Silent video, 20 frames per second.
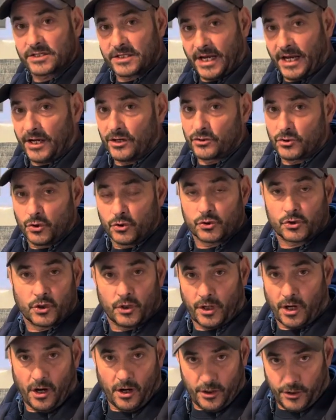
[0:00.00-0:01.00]
thing is who's
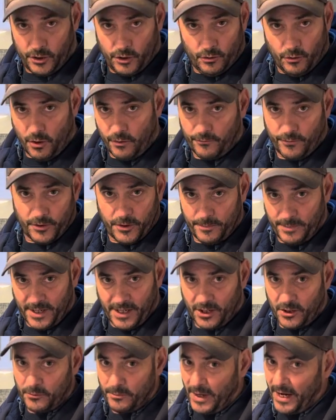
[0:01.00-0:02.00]
going to argue over the
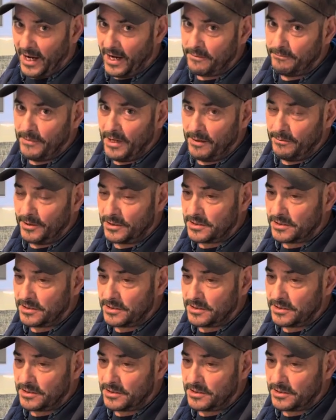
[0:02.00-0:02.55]
bigger bed. Maybe